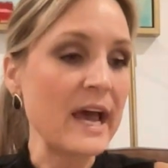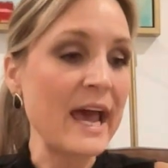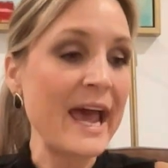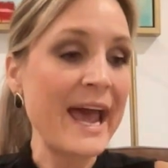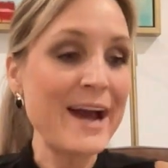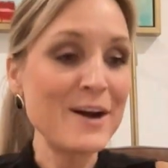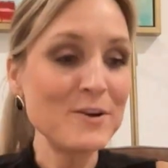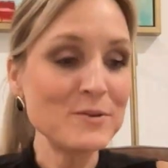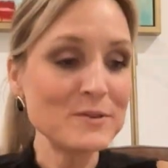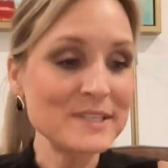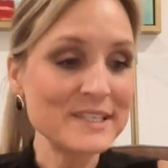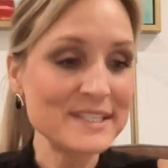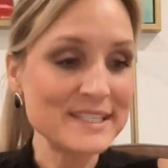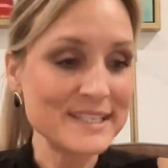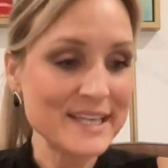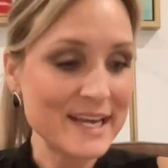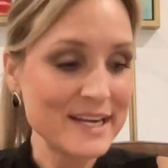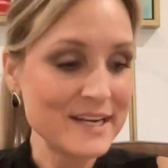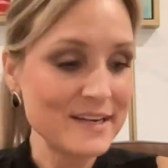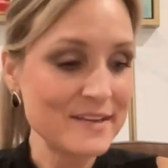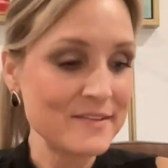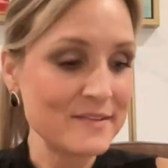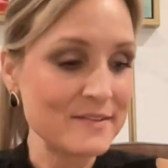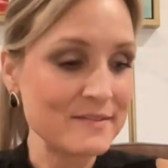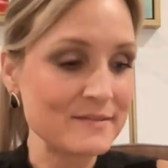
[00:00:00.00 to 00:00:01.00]

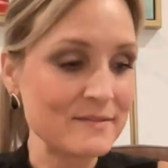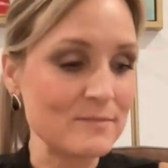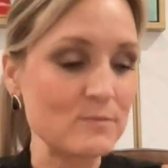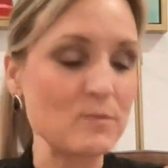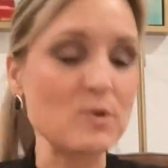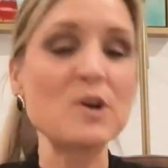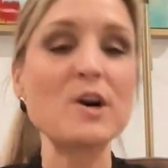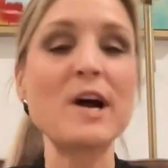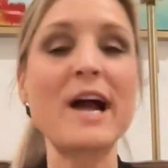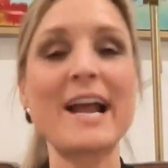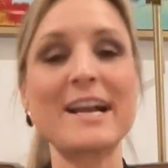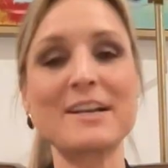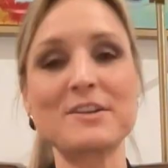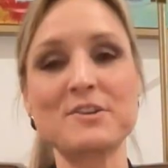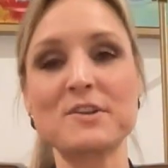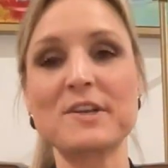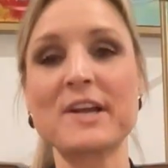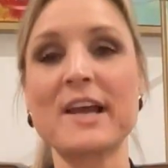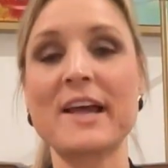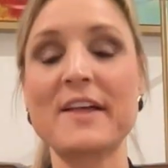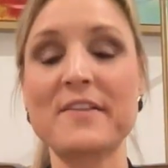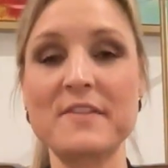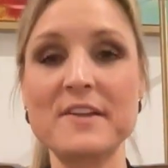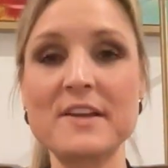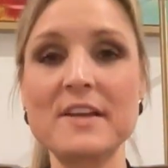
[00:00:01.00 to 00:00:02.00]
Outside of, well,
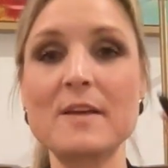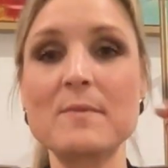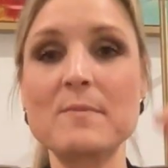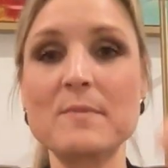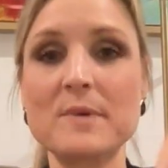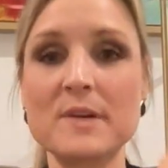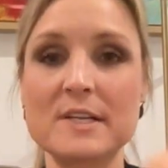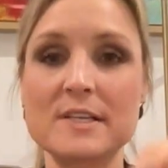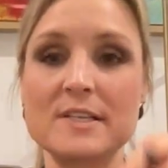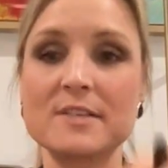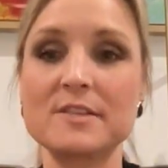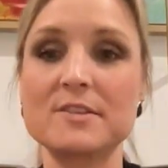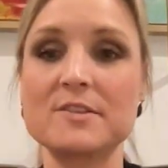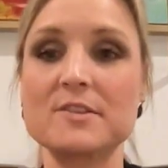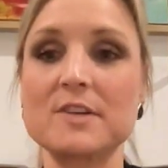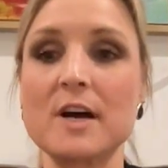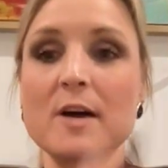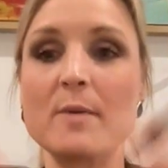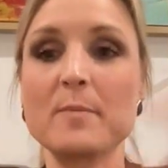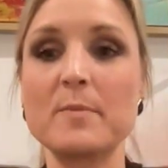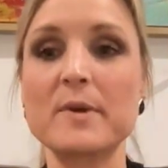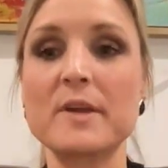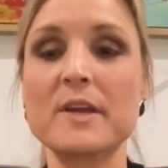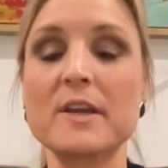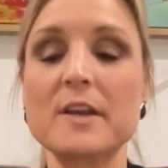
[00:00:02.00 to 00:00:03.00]
actually, I think I'm going to
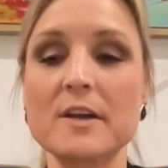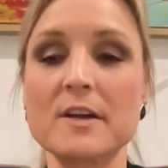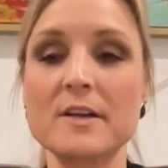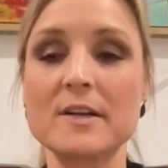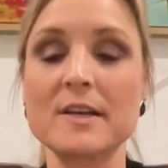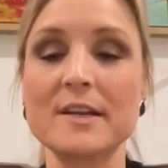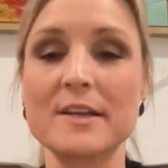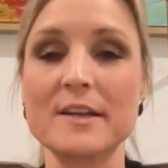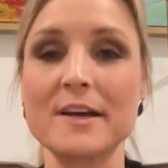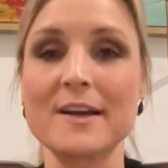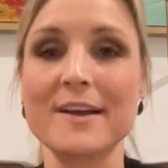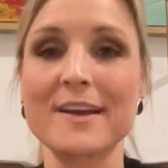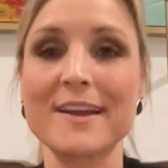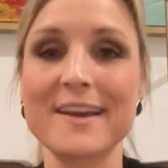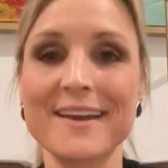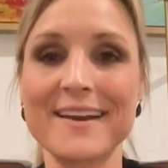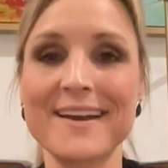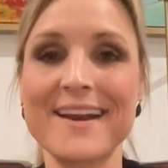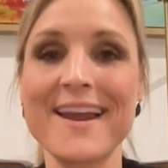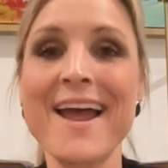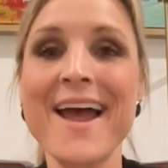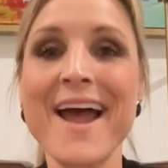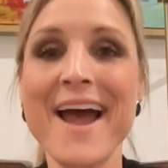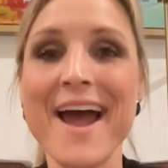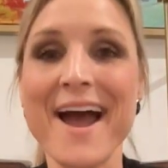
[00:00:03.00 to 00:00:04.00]
stop here in a
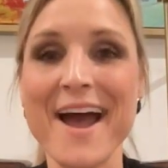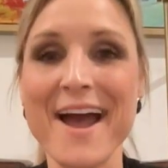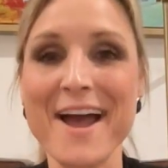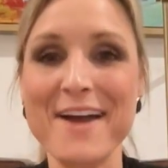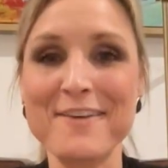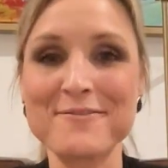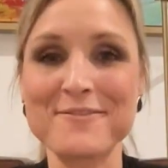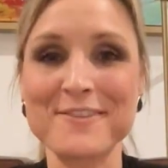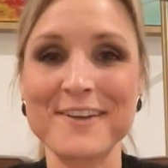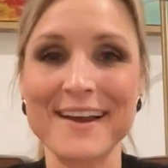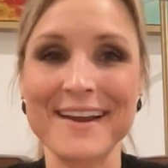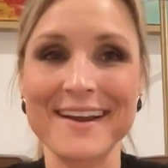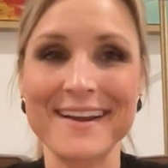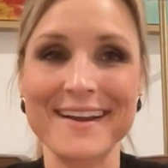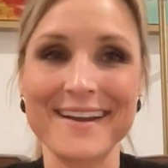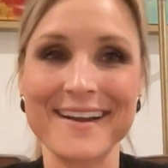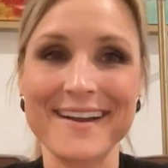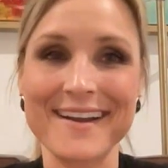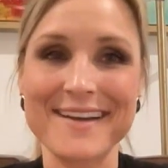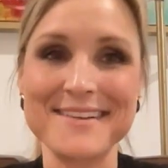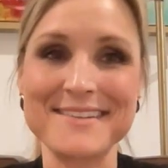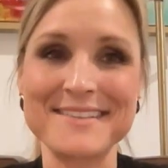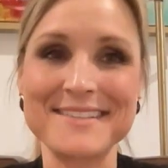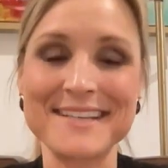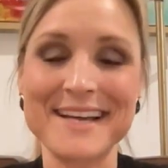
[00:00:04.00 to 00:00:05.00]
nugget. I have like
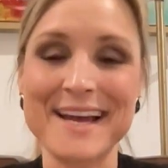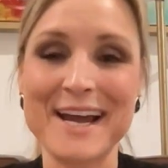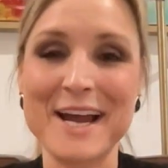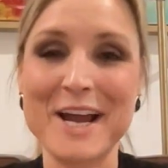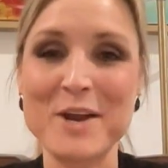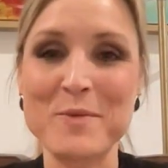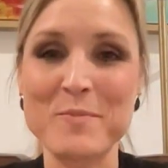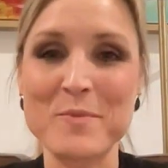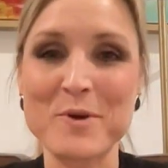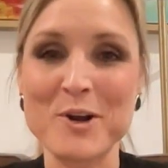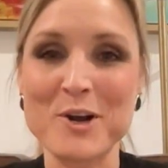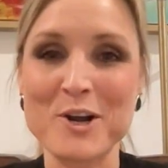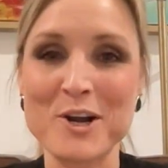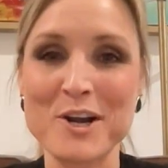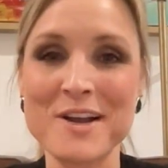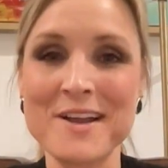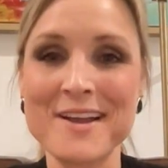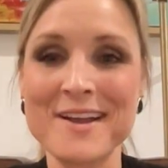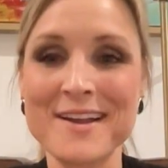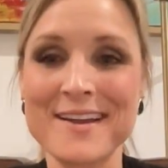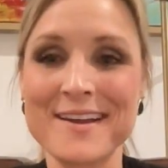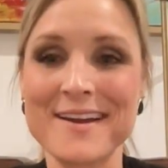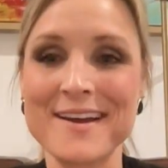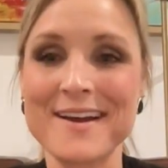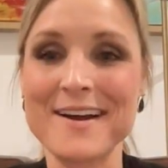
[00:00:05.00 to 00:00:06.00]
a timer
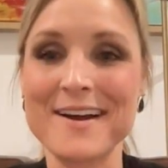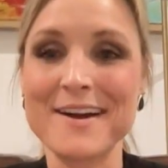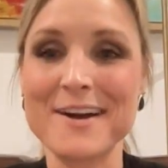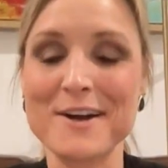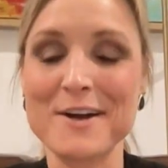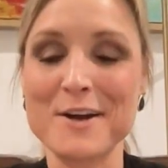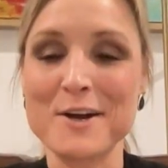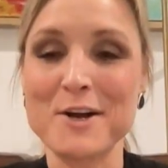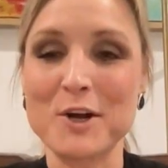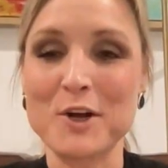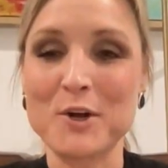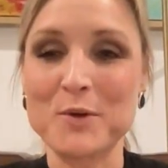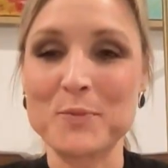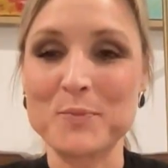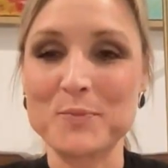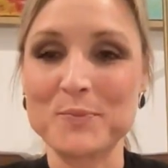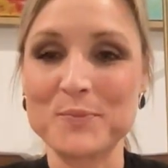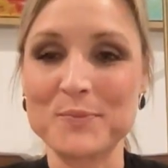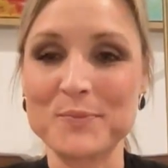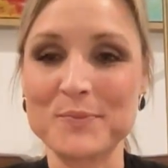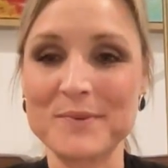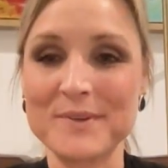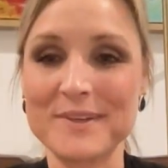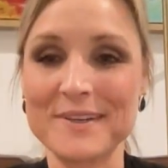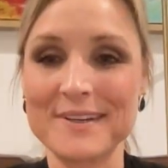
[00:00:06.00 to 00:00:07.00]

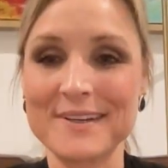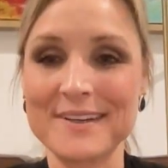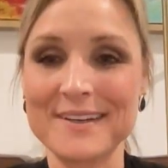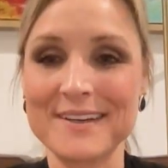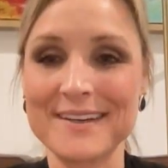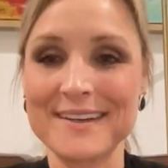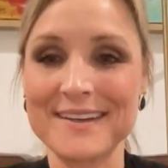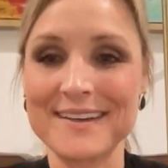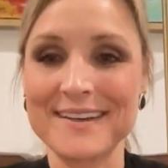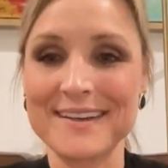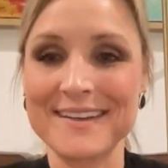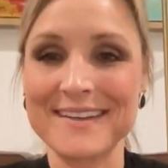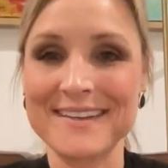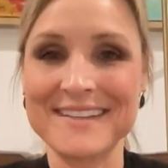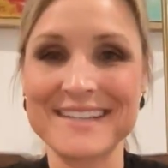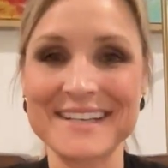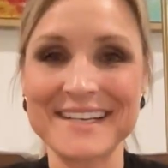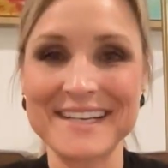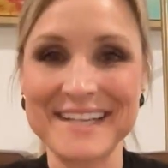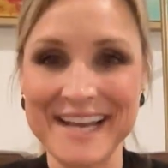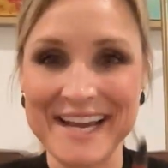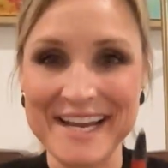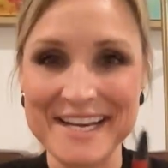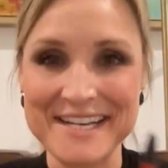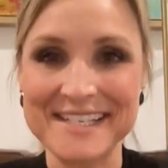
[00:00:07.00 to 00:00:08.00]

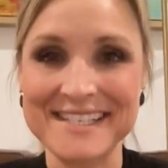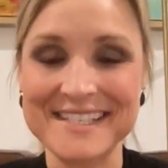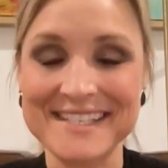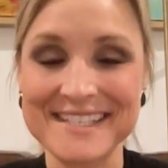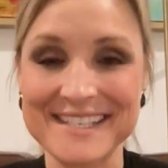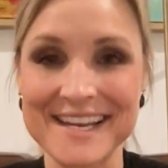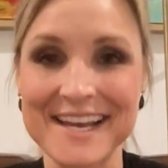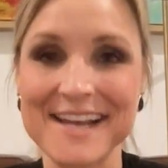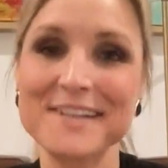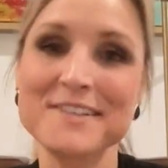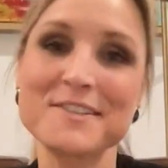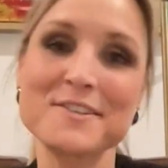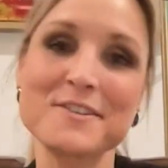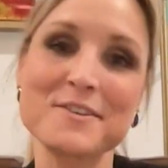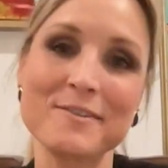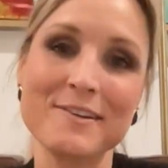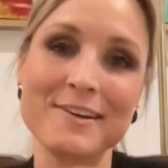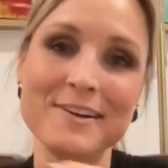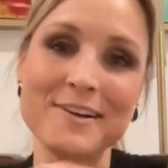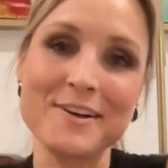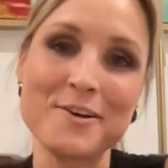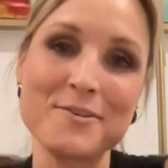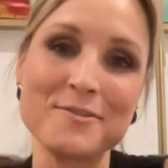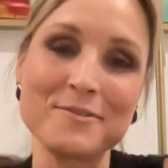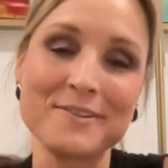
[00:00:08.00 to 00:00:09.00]
that kind of set so
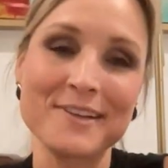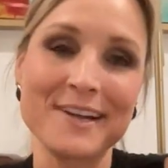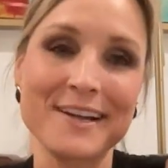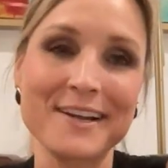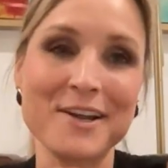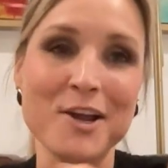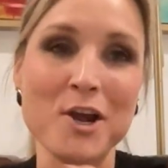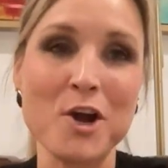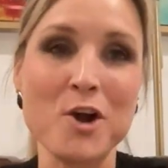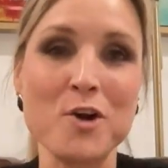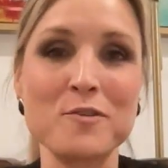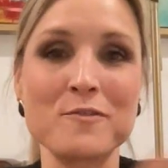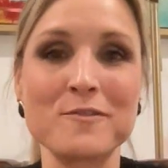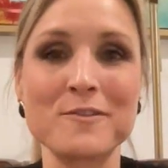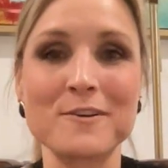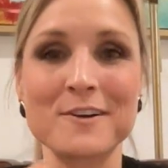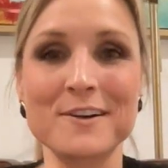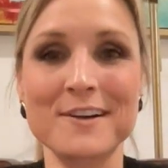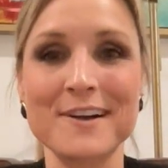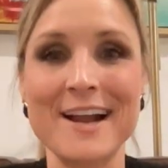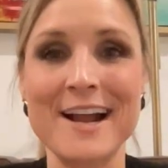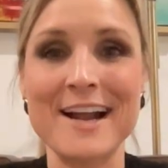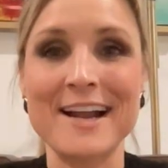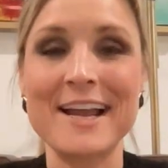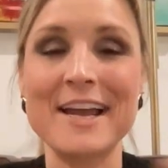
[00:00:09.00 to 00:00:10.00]
I don't like
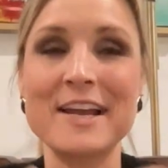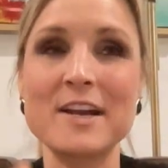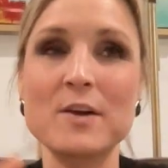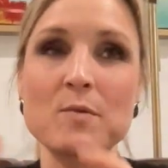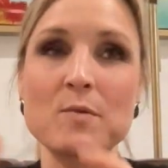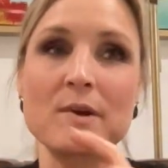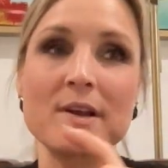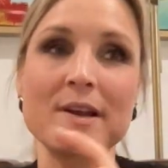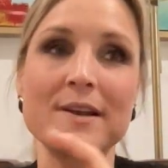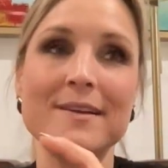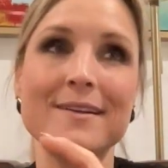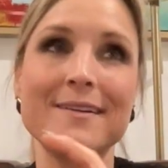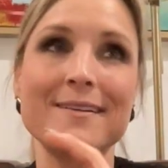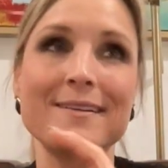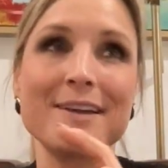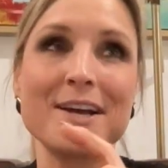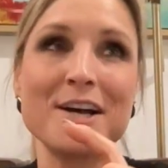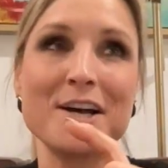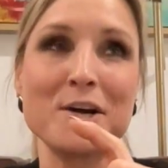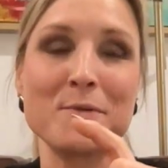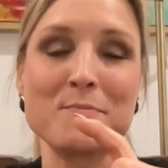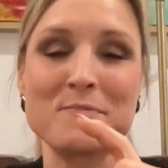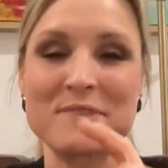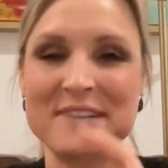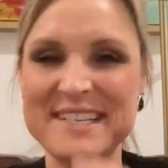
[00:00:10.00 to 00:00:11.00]
I kind of want
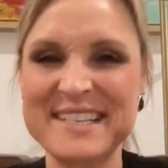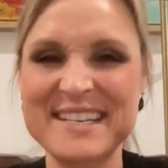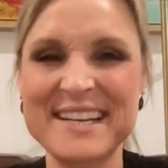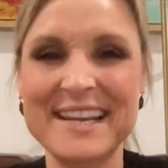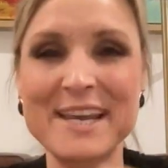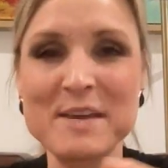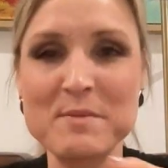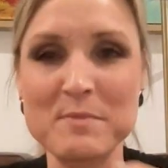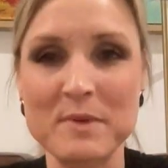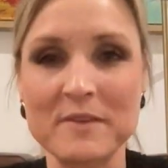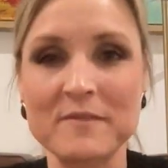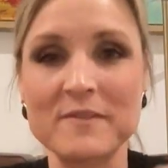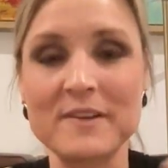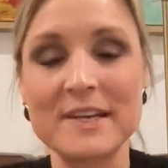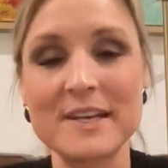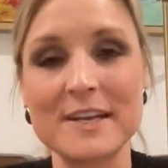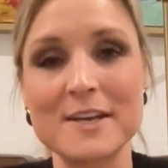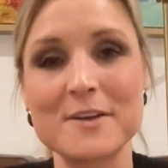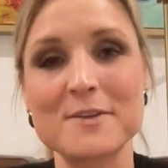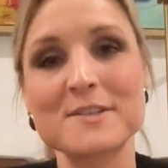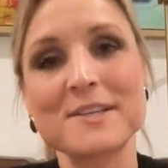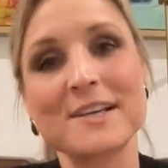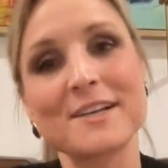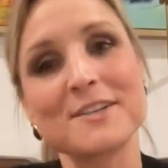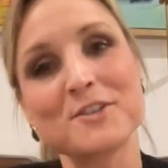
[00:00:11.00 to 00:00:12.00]
to keep my
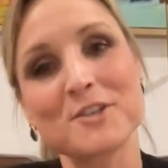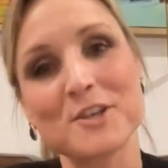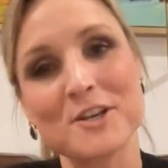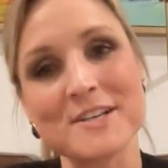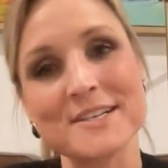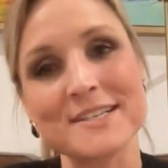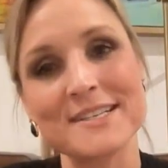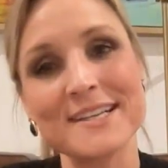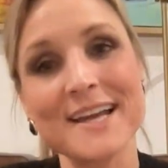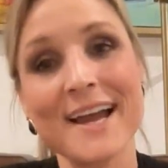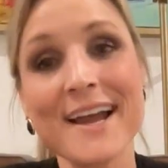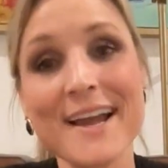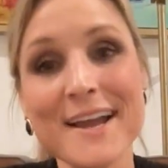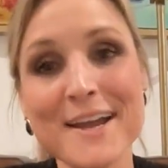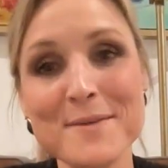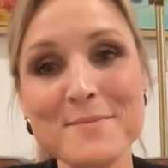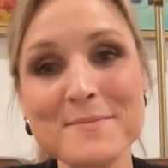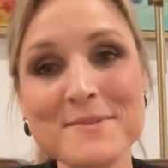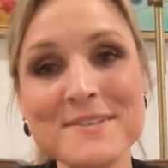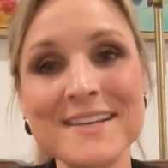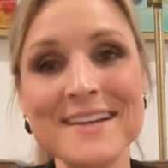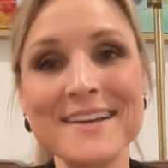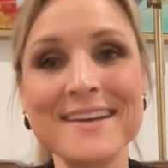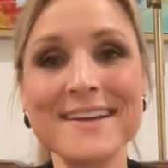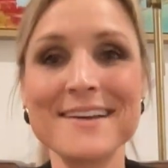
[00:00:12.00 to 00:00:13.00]
videos at certain
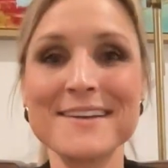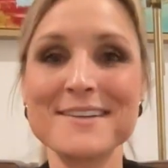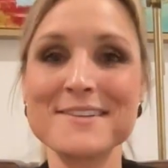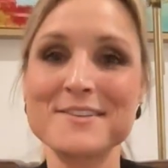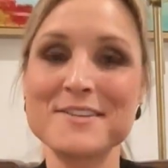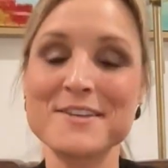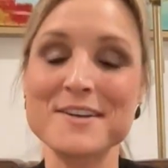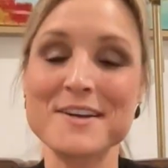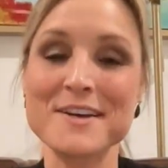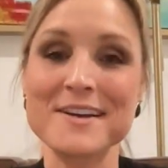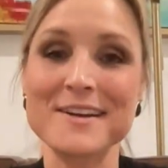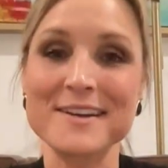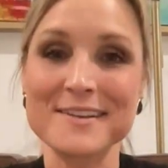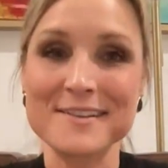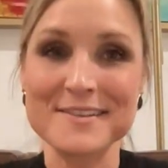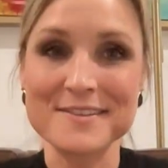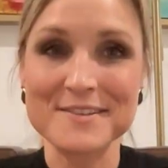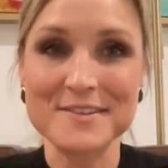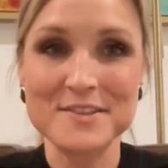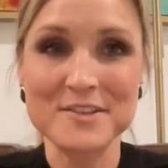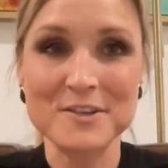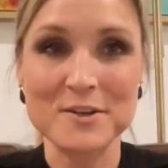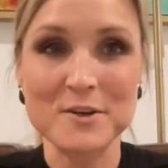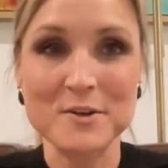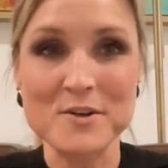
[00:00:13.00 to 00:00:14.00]
times
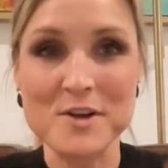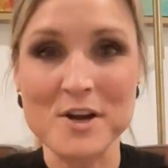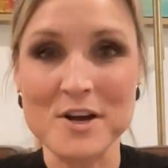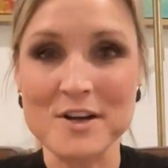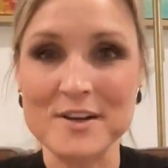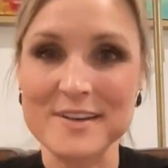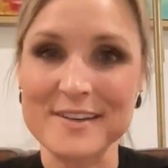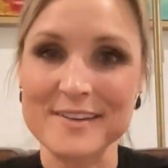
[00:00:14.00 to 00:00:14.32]
so y'all